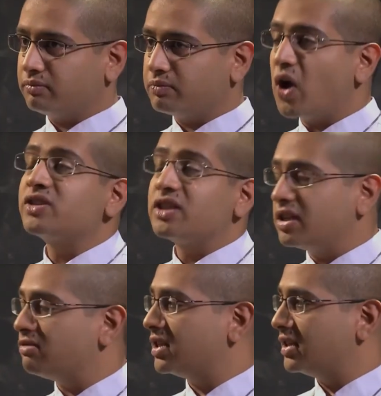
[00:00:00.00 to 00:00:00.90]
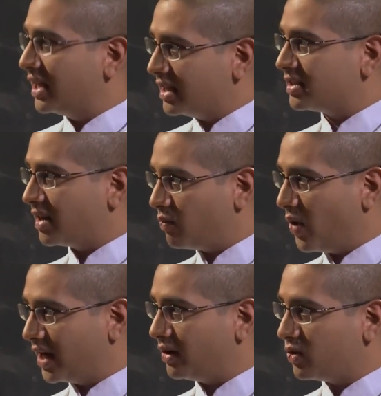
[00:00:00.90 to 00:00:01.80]
persecuted in some
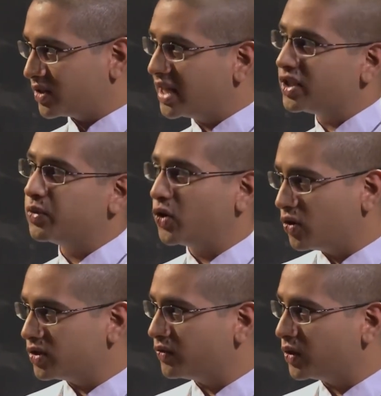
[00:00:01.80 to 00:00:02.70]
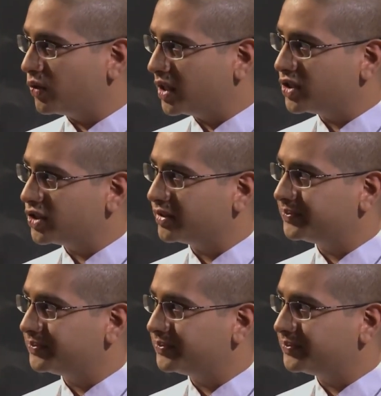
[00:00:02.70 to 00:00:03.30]
way or sense because of your religion.